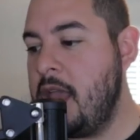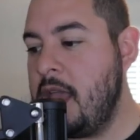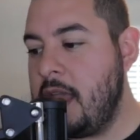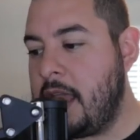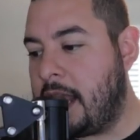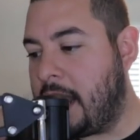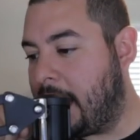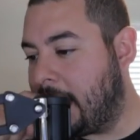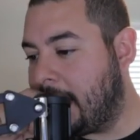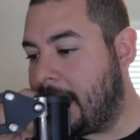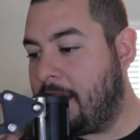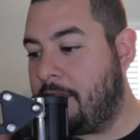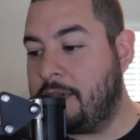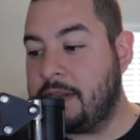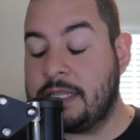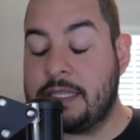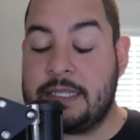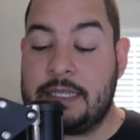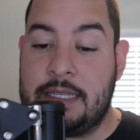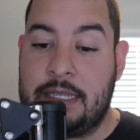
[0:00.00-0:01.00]
And I can't wait
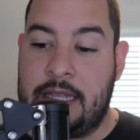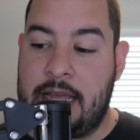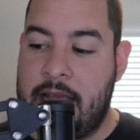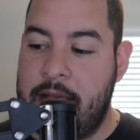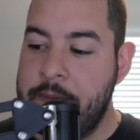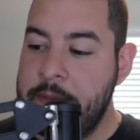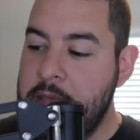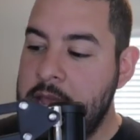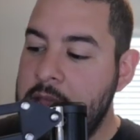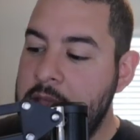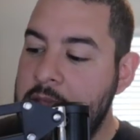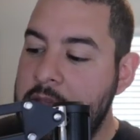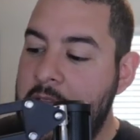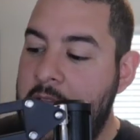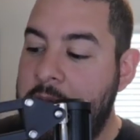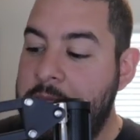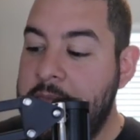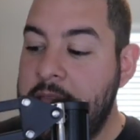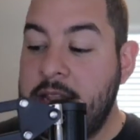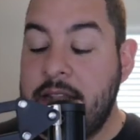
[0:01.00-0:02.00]
to see that.
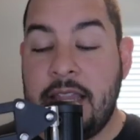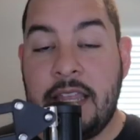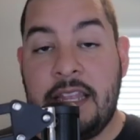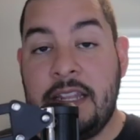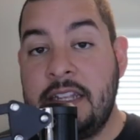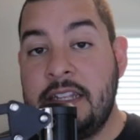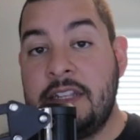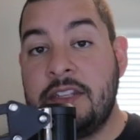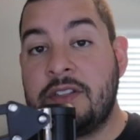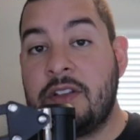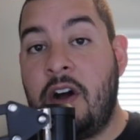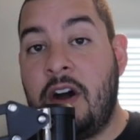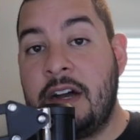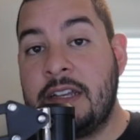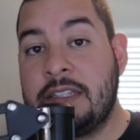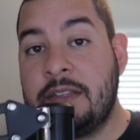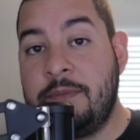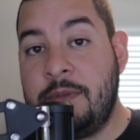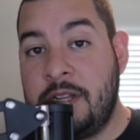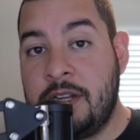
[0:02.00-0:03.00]
And then they did this
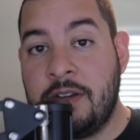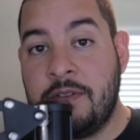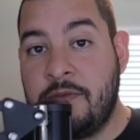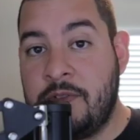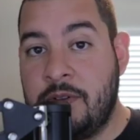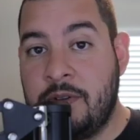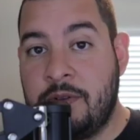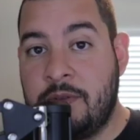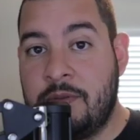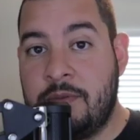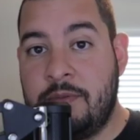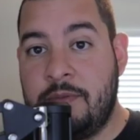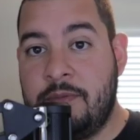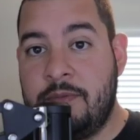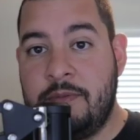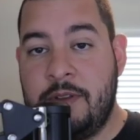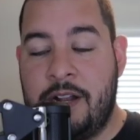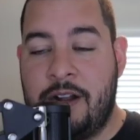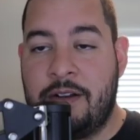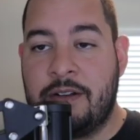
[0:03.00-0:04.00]
awesome interview,
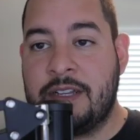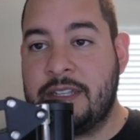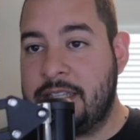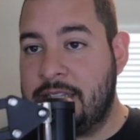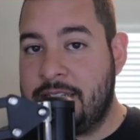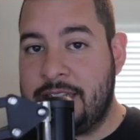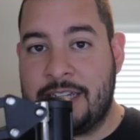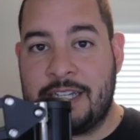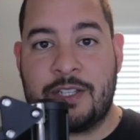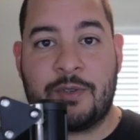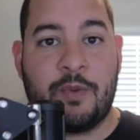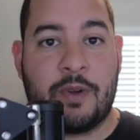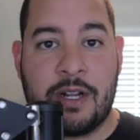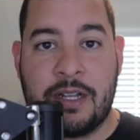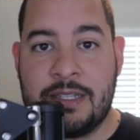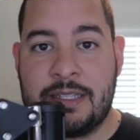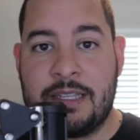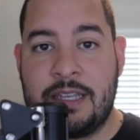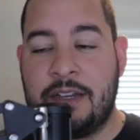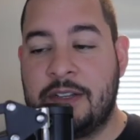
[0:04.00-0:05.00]
because the tickets went on
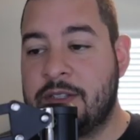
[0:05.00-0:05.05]
sale.